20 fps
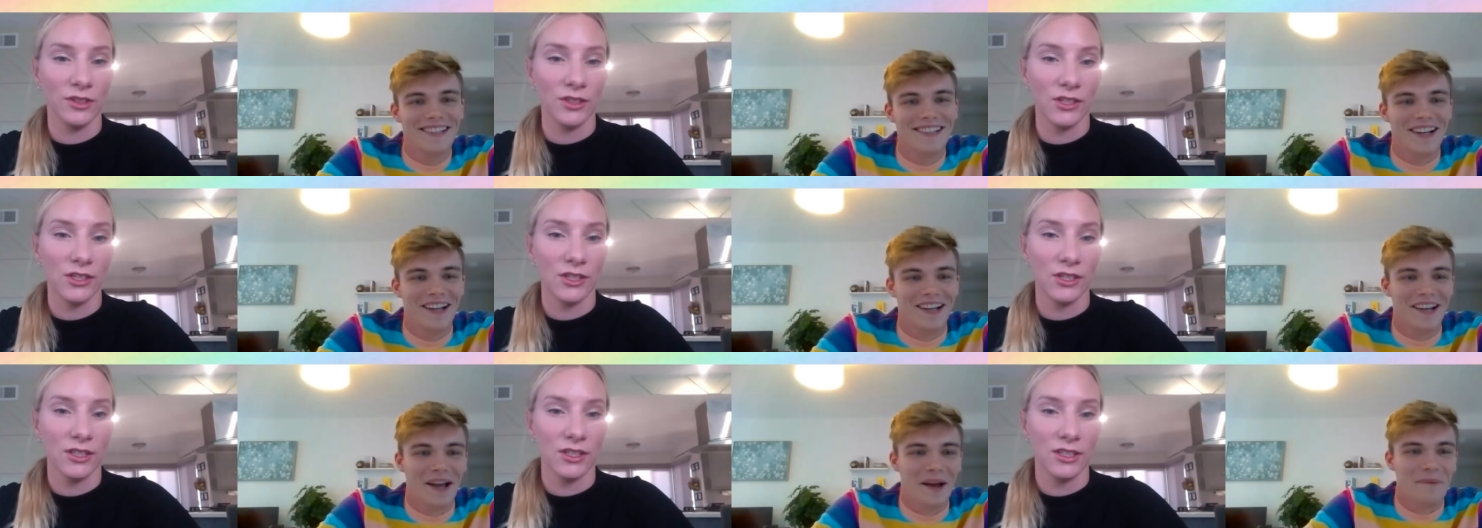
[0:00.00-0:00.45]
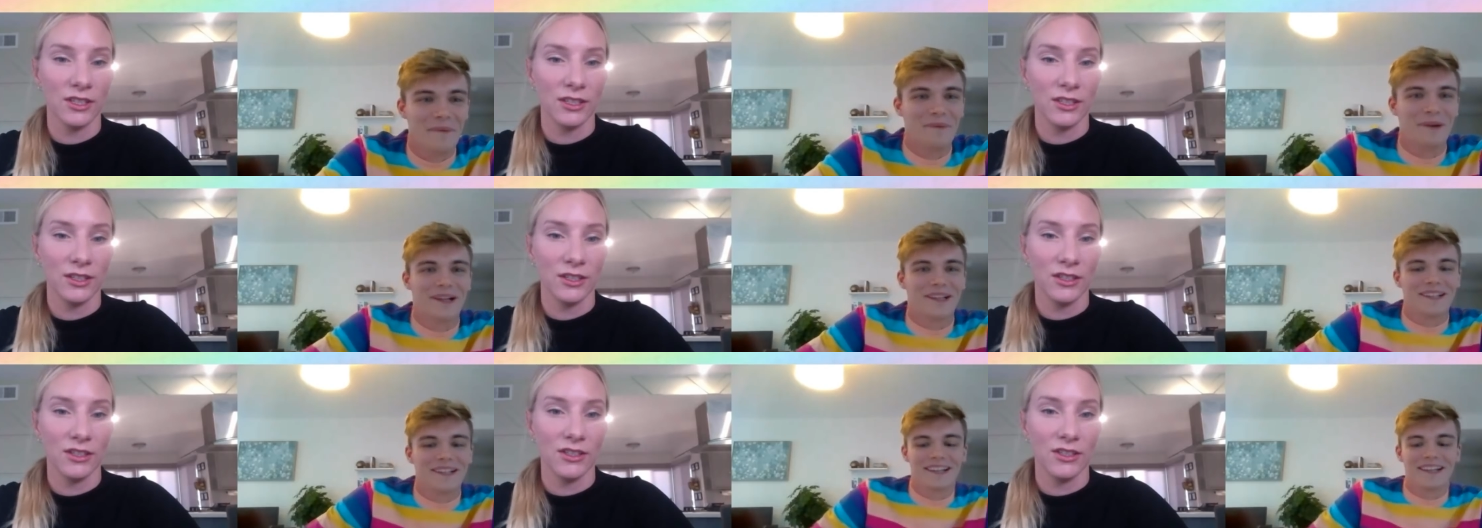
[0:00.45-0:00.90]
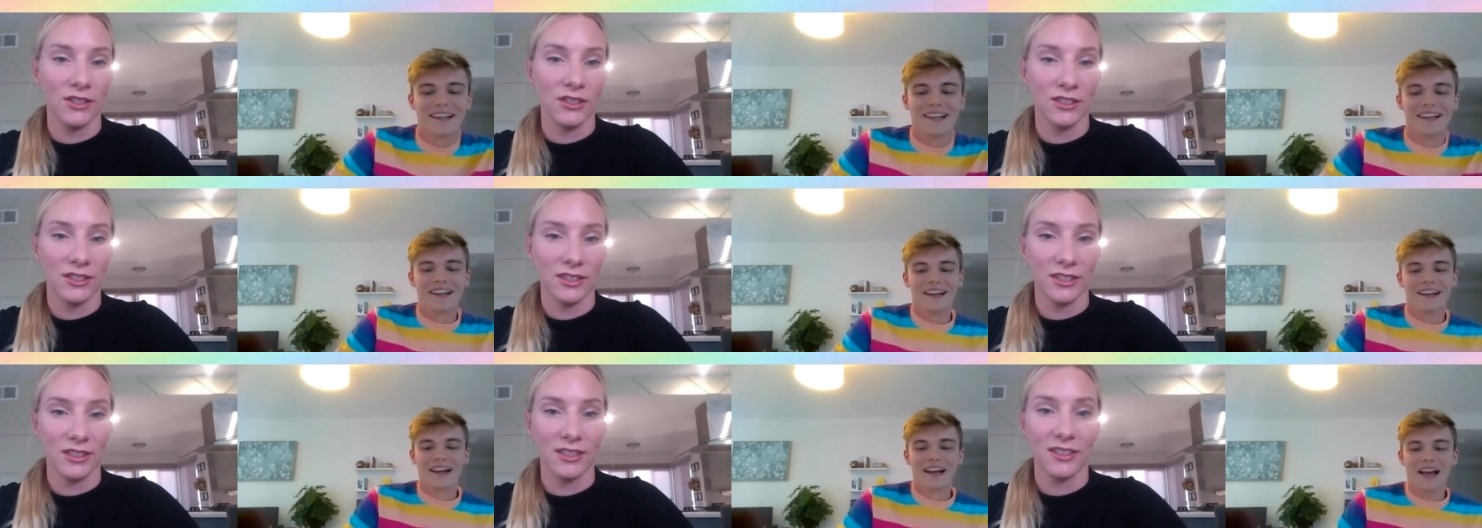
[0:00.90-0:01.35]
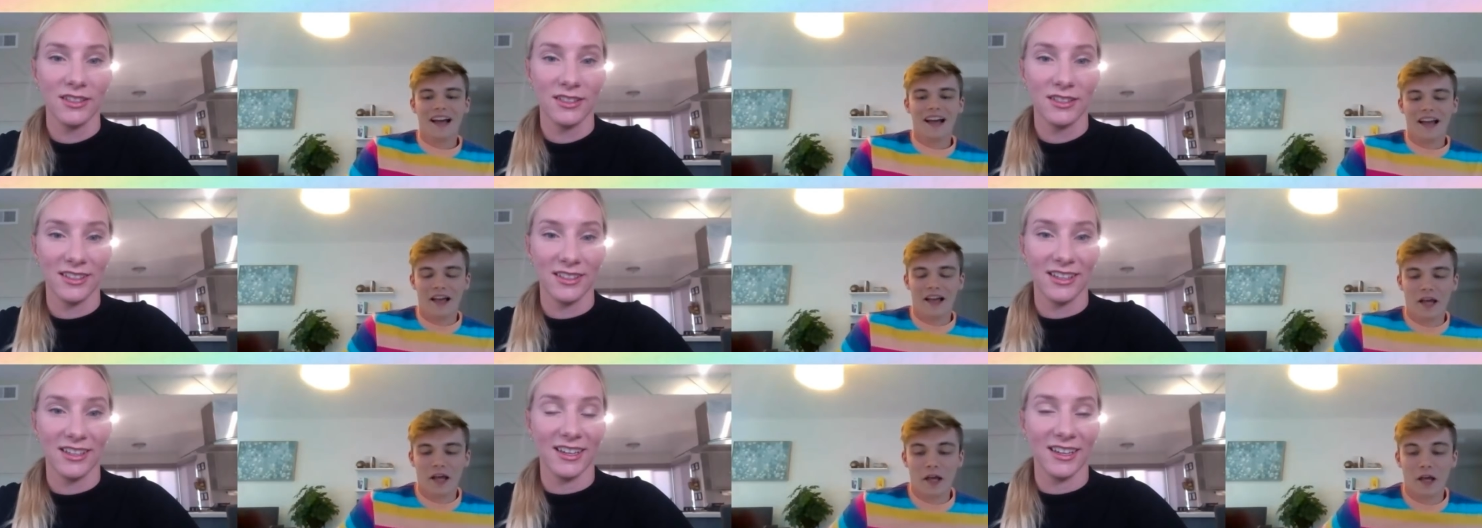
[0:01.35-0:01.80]
Speaker 1: I have that.
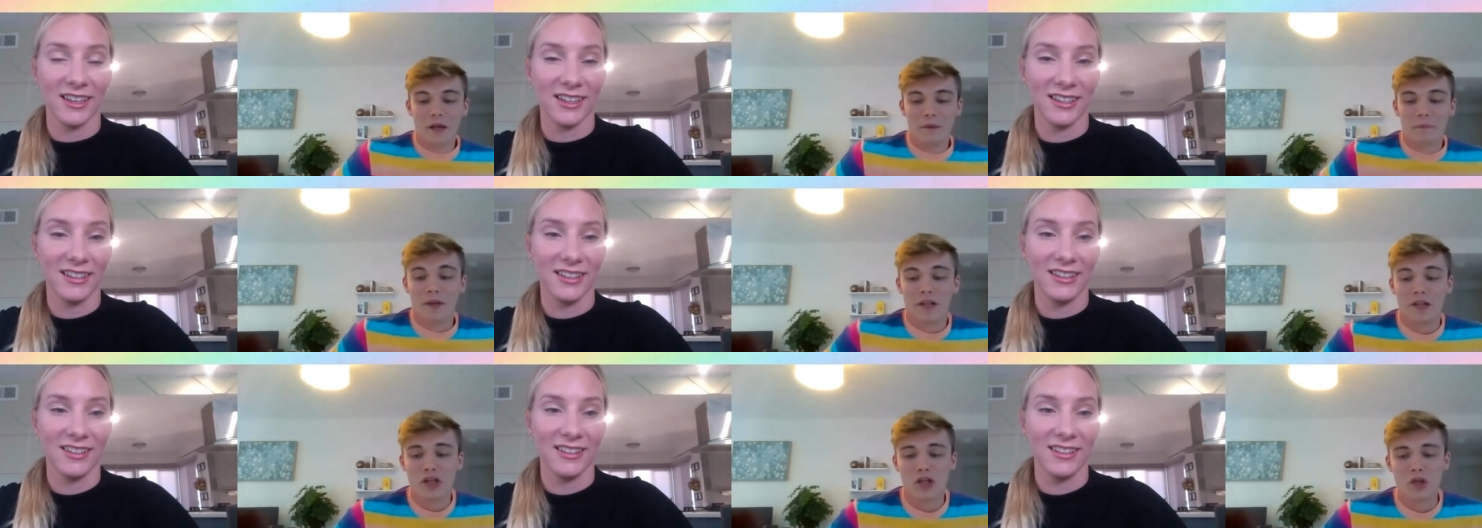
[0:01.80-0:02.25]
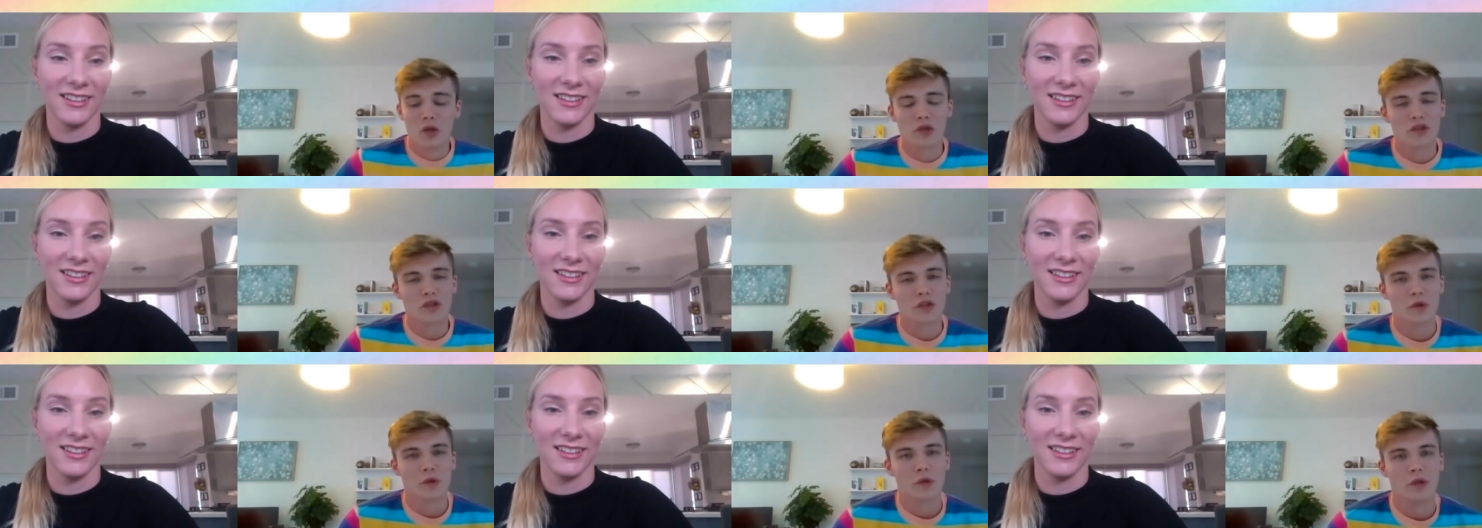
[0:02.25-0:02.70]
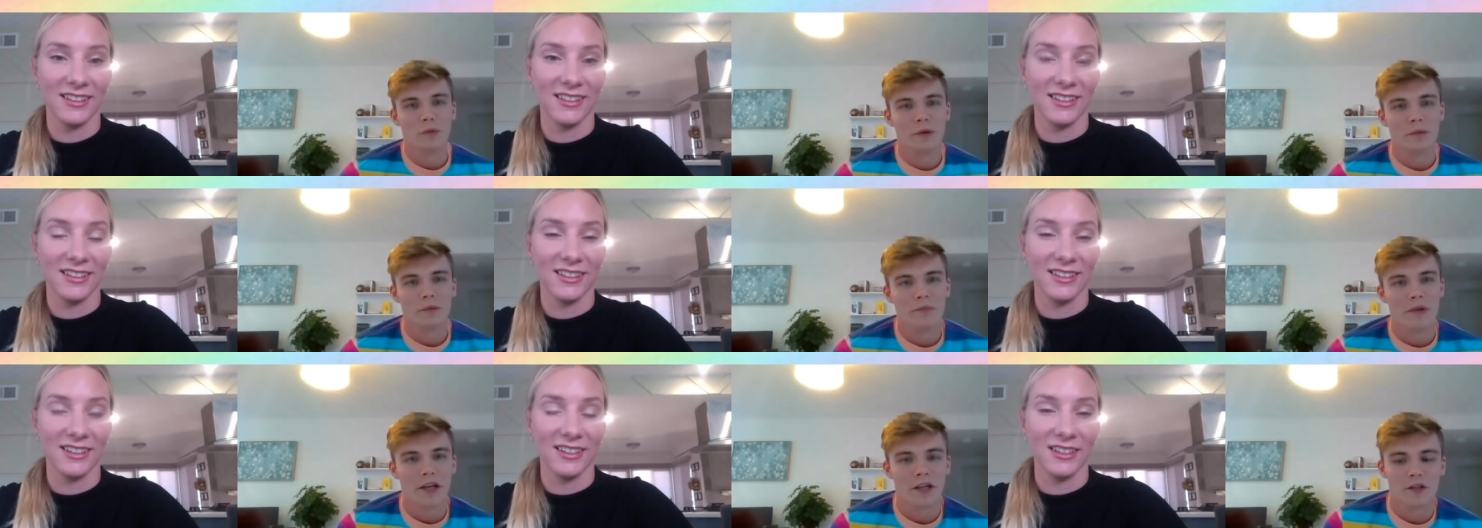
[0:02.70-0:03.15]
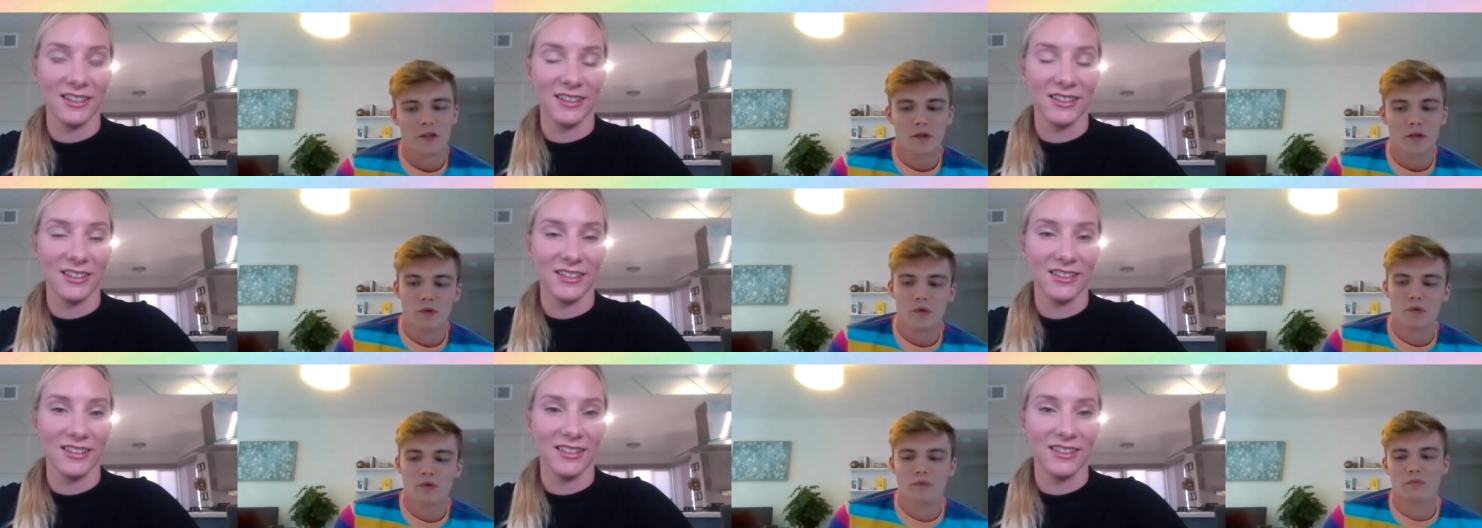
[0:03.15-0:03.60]
Um, and you also going back
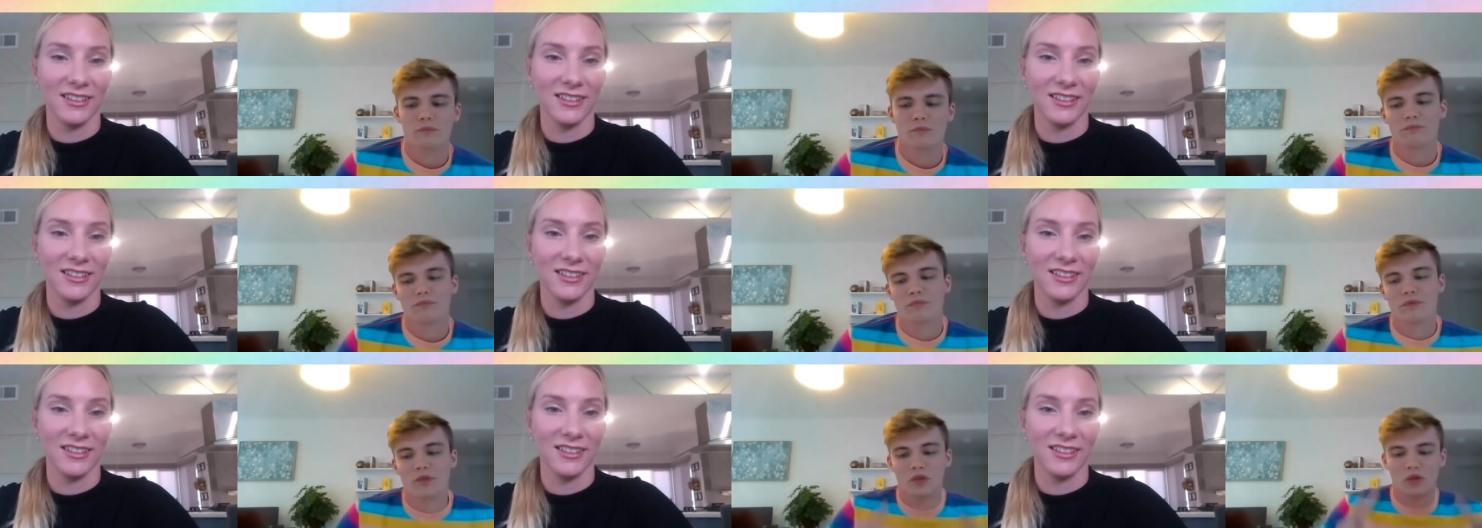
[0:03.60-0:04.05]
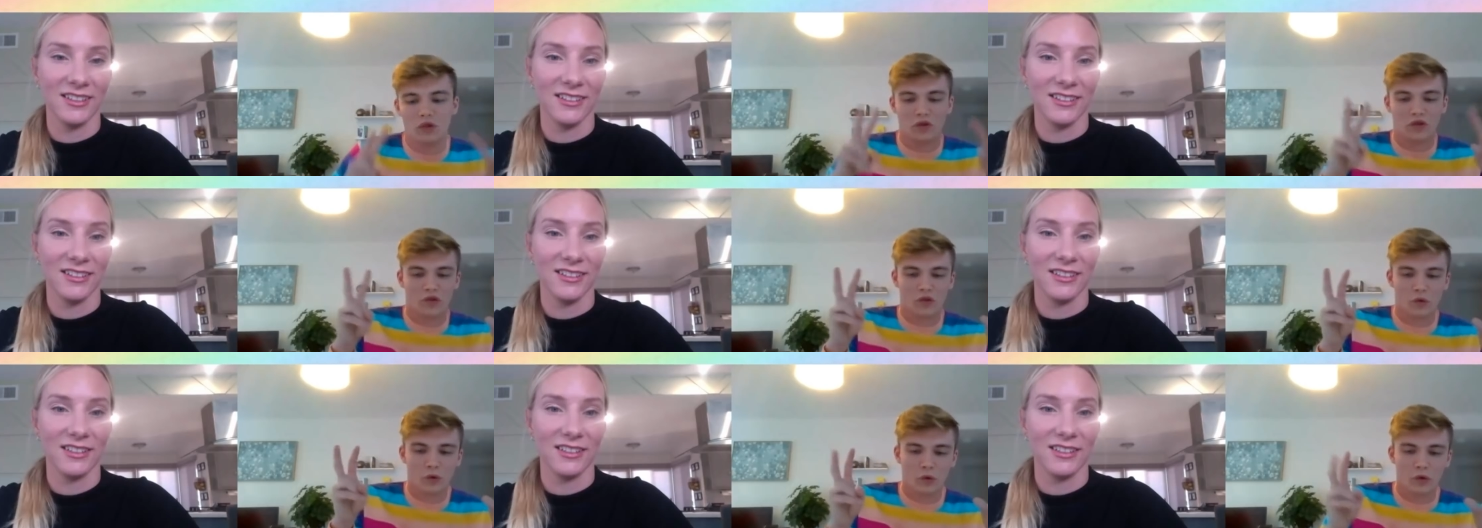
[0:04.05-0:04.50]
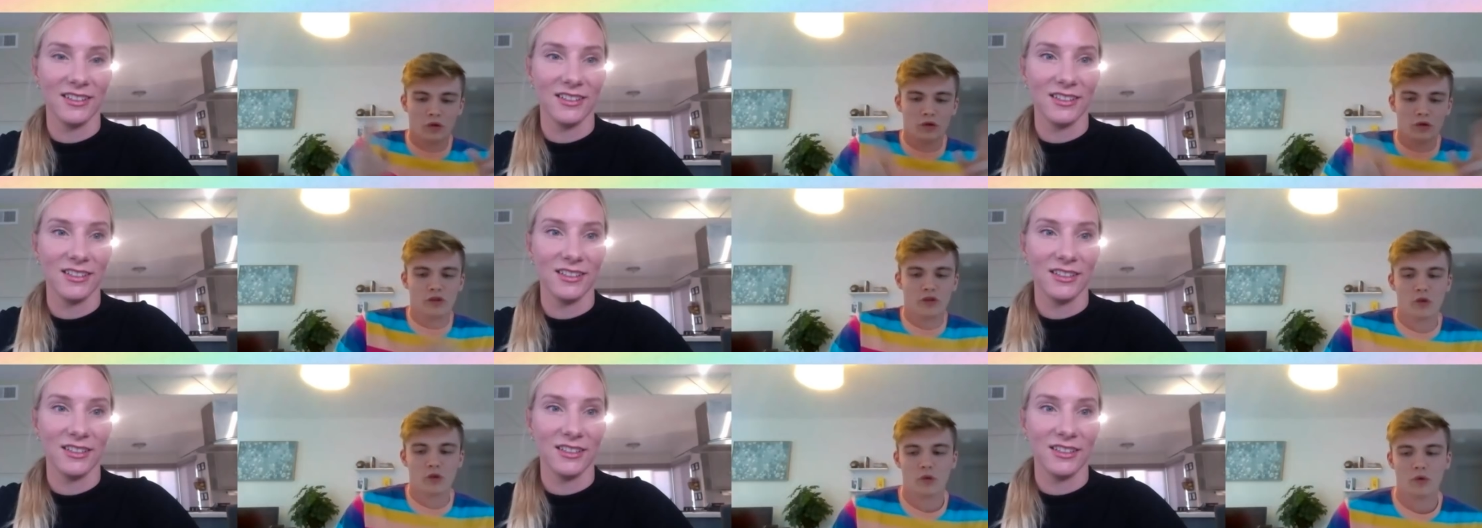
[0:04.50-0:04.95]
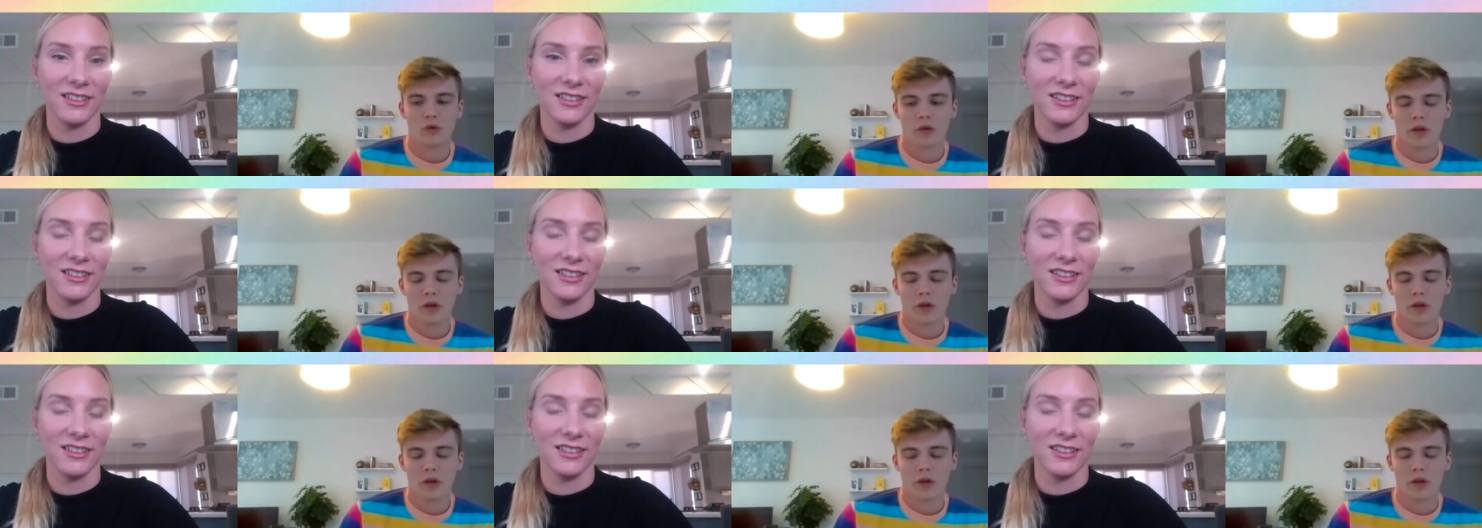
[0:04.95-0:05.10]
to the school soon.